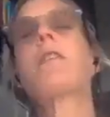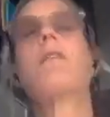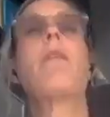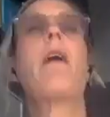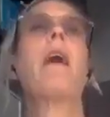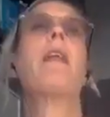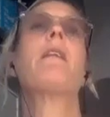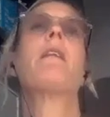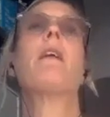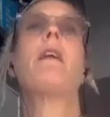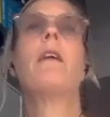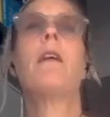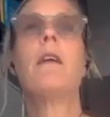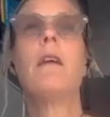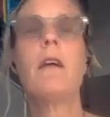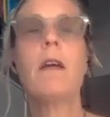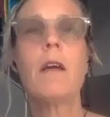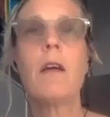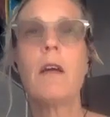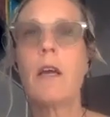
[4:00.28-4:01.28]
surrender,
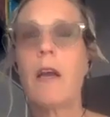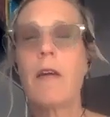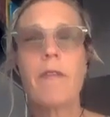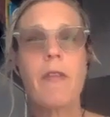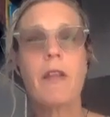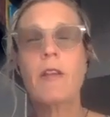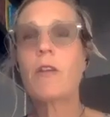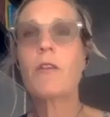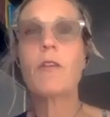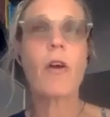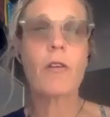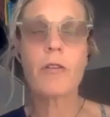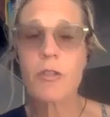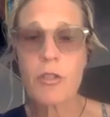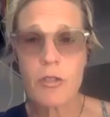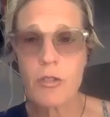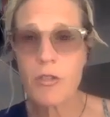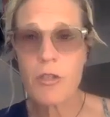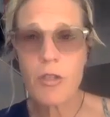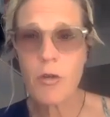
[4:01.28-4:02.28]
and then you
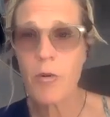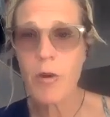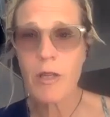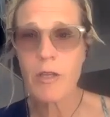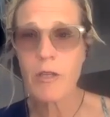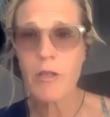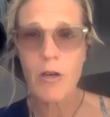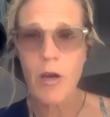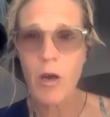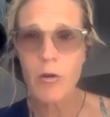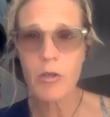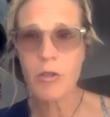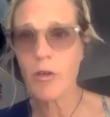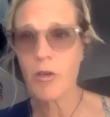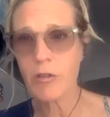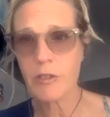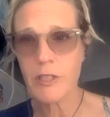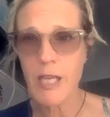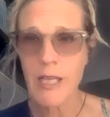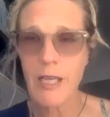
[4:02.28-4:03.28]
don't do, you
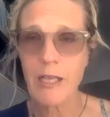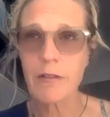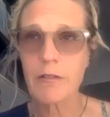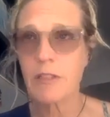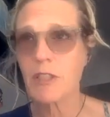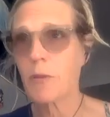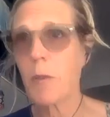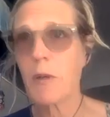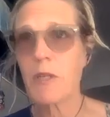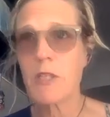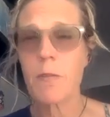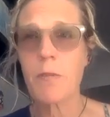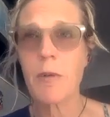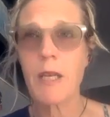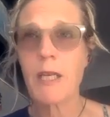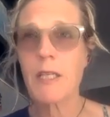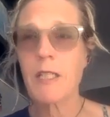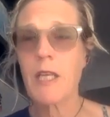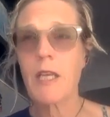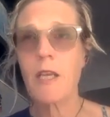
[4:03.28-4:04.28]
don't take any
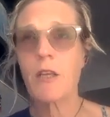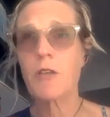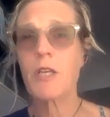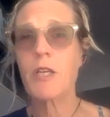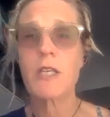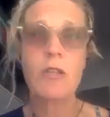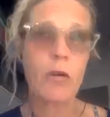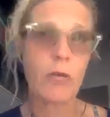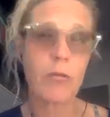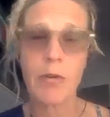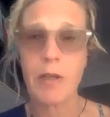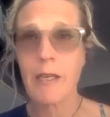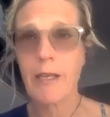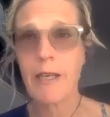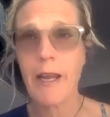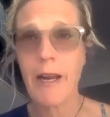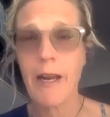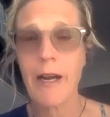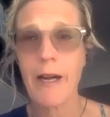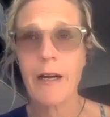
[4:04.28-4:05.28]
responsibility, you just don't really
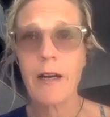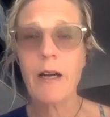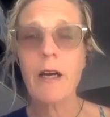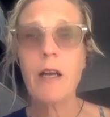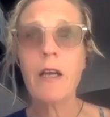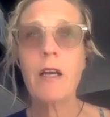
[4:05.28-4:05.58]
care.